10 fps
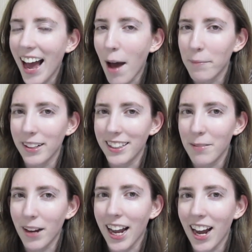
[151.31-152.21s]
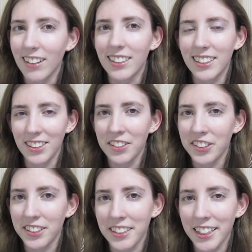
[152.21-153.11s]
happen in my house in New
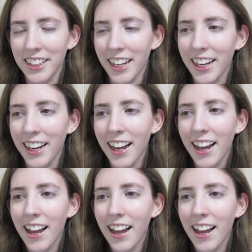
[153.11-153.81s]
Jersey. Like,